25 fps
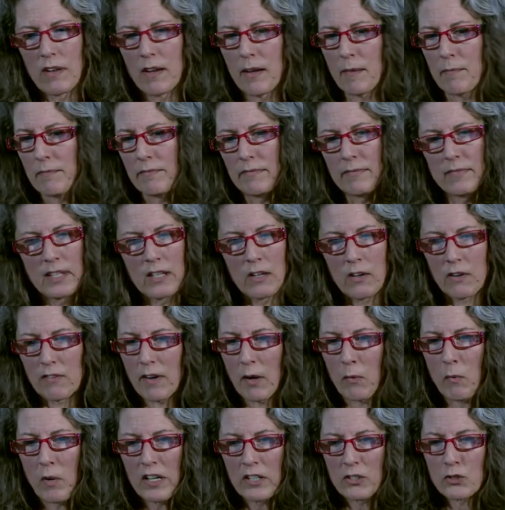if
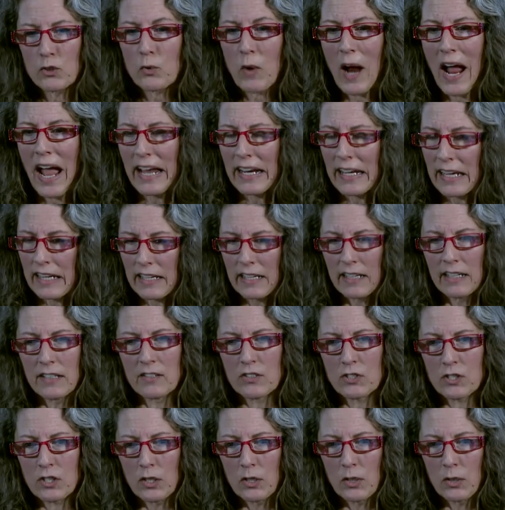I want to drag it
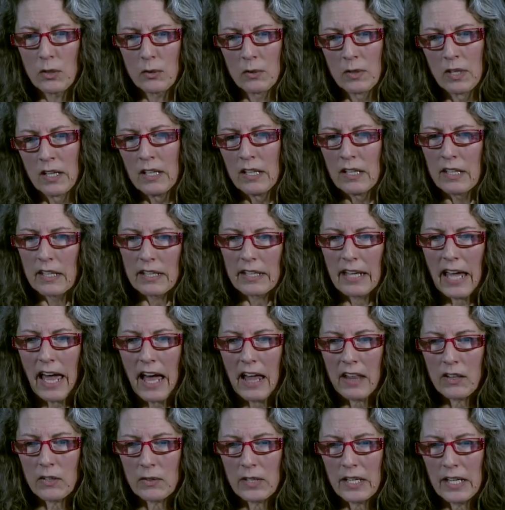into the
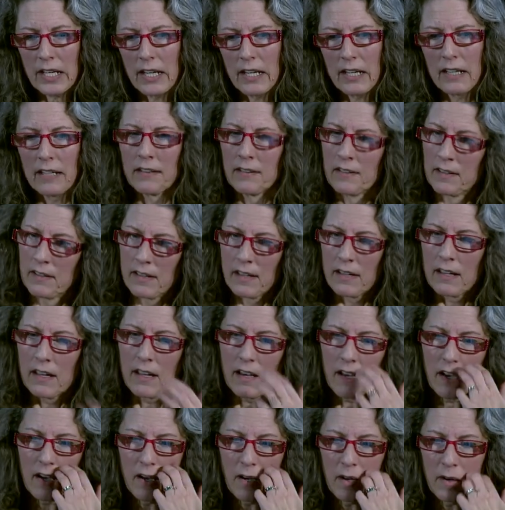gallery,
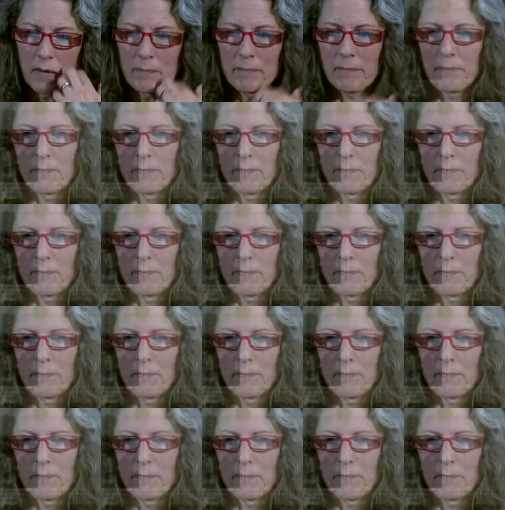where